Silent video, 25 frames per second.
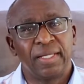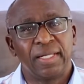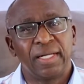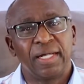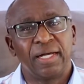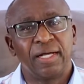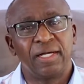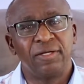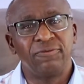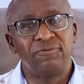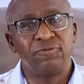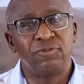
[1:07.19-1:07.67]

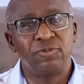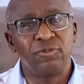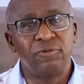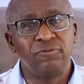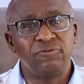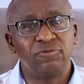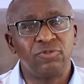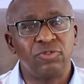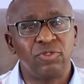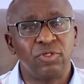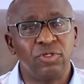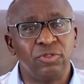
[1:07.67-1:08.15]
And if
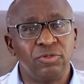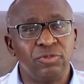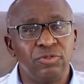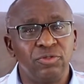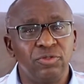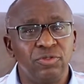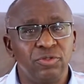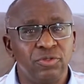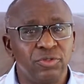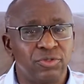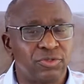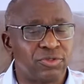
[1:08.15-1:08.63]
you've grown
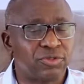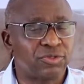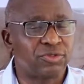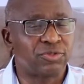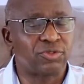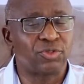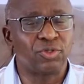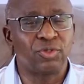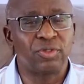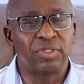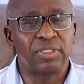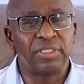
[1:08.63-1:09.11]
used
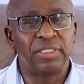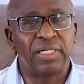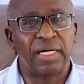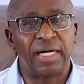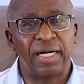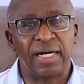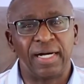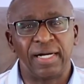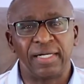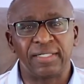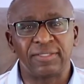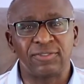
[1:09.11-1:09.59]
to the
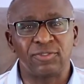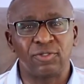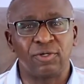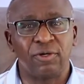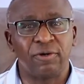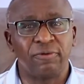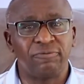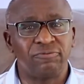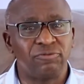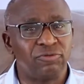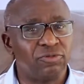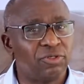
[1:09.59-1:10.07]
acts
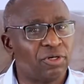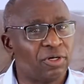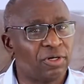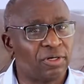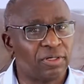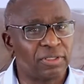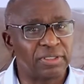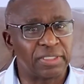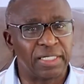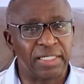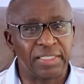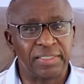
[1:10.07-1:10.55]
of
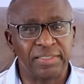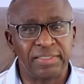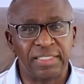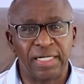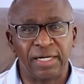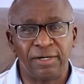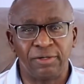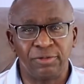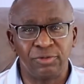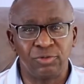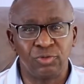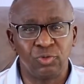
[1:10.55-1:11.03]
God and
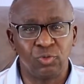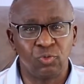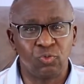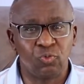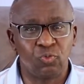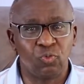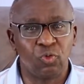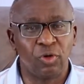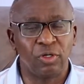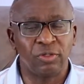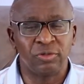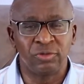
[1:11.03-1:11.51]
now you
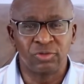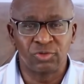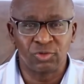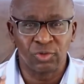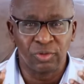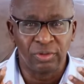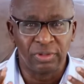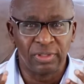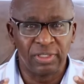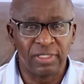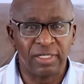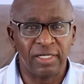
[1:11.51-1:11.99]
want to
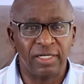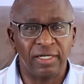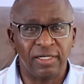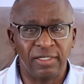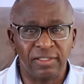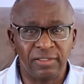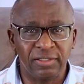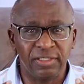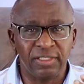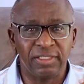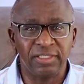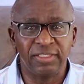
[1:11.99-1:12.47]

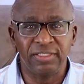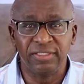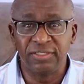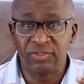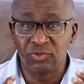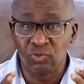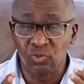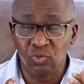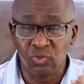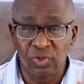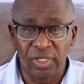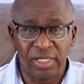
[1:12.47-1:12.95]
learn
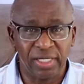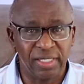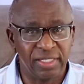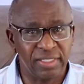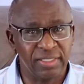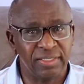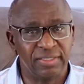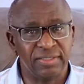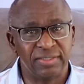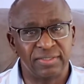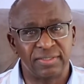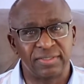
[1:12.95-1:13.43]
His
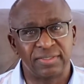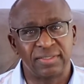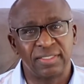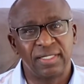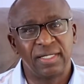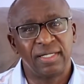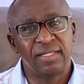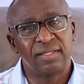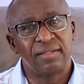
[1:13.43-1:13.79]
ways,